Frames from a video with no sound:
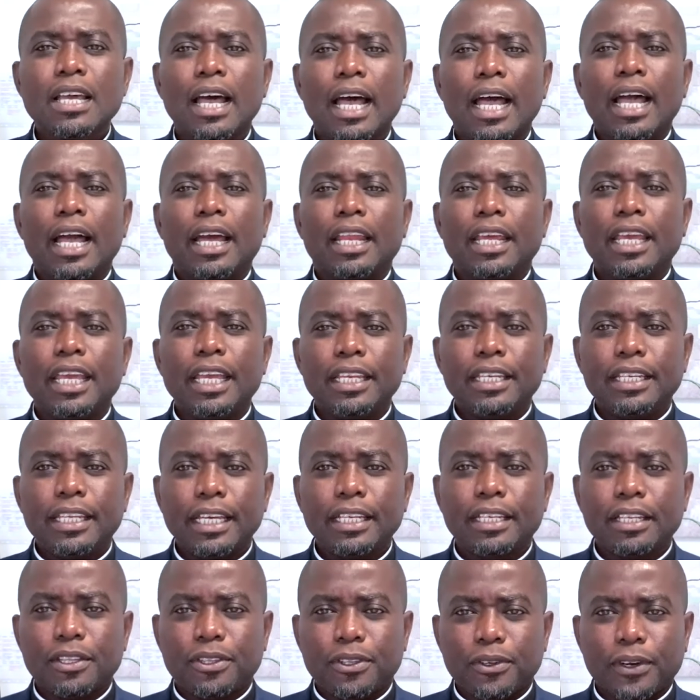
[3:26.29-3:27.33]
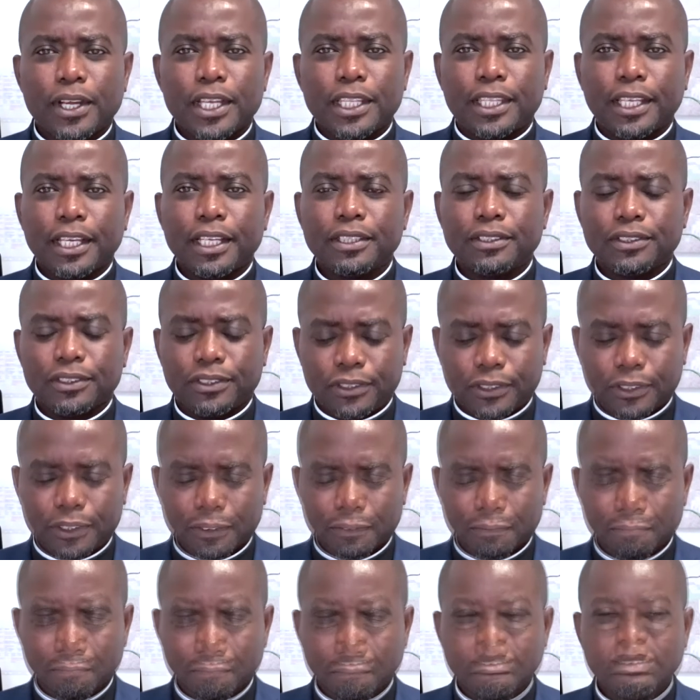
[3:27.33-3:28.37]
and he did three things.
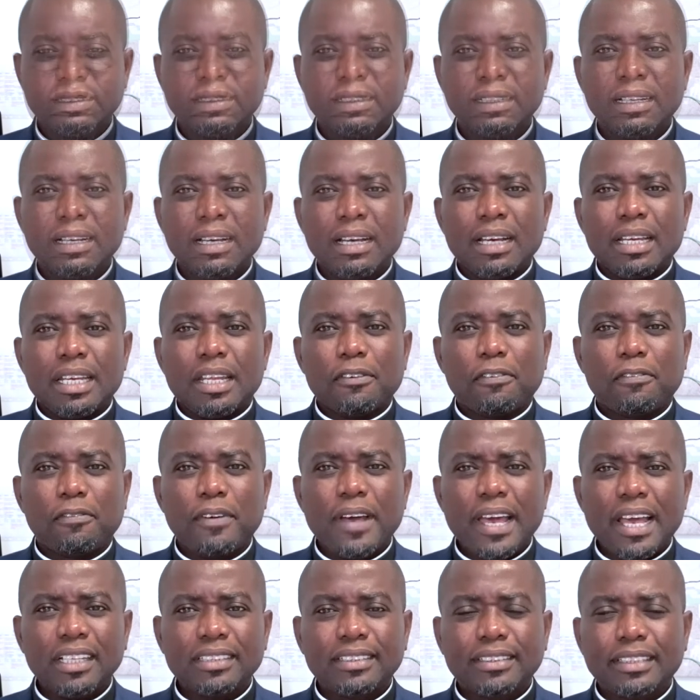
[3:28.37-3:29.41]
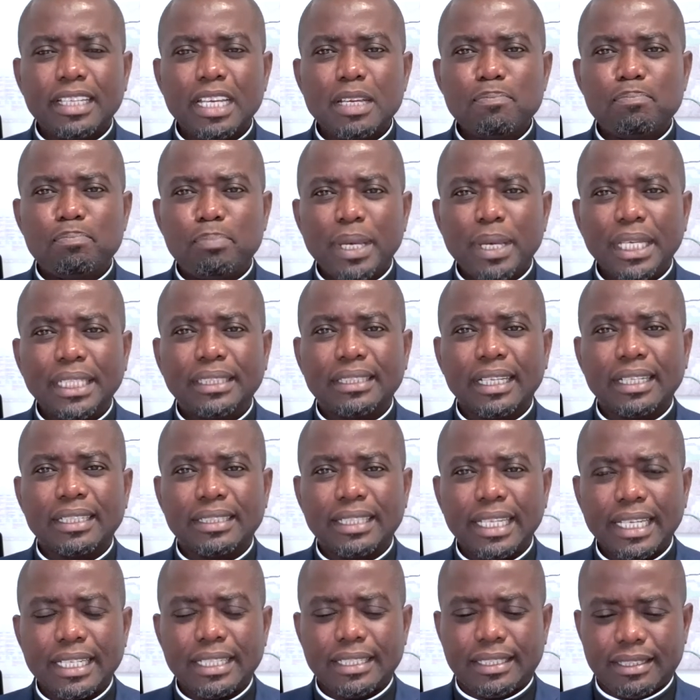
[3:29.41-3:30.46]
The first thing Peter
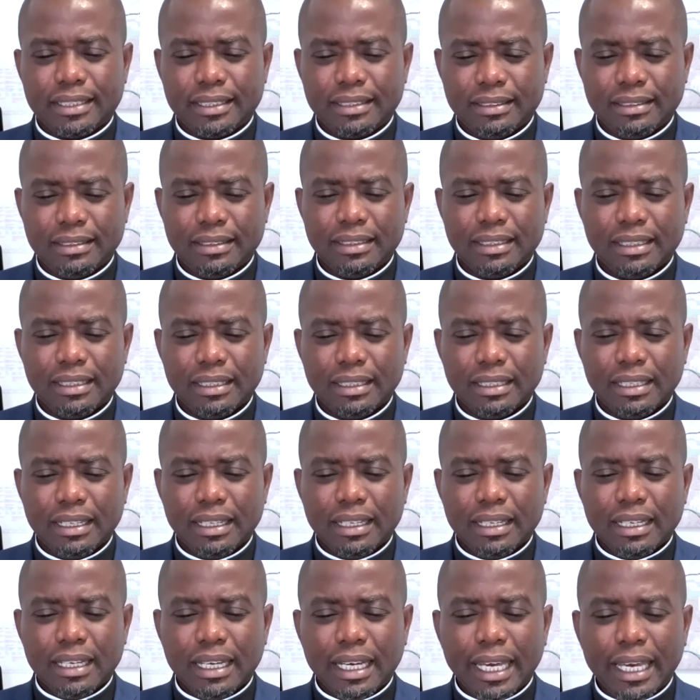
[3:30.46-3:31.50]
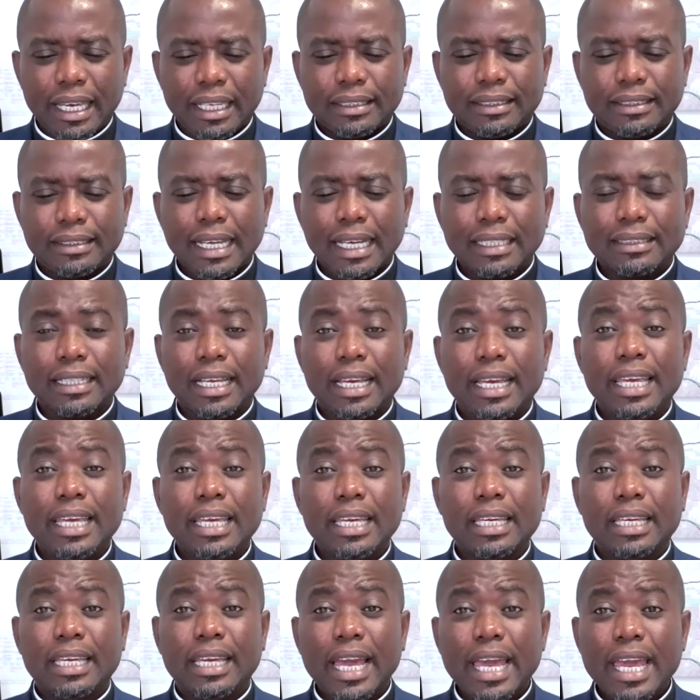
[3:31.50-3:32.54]
did is that he
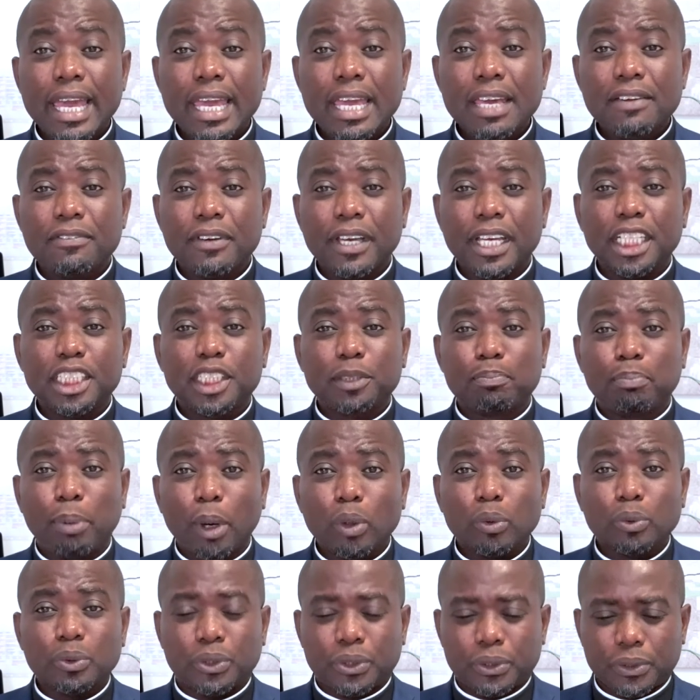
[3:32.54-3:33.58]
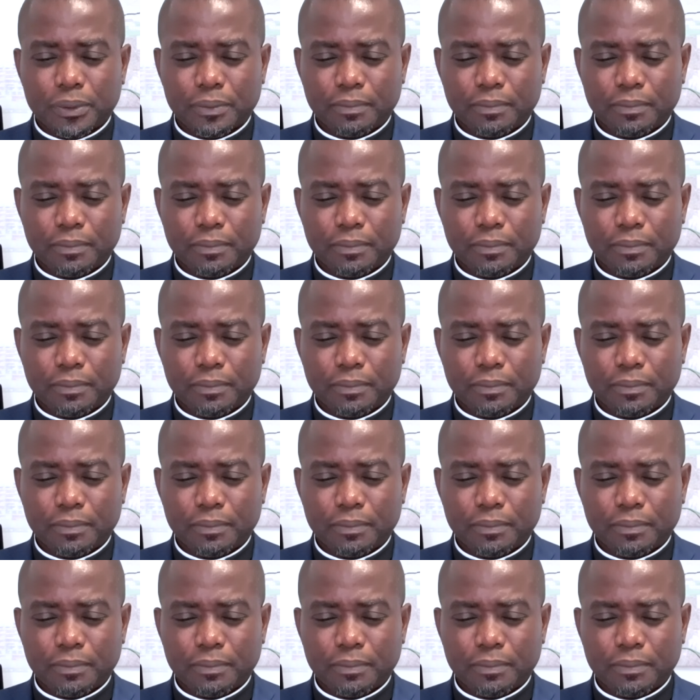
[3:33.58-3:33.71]
gave his boat.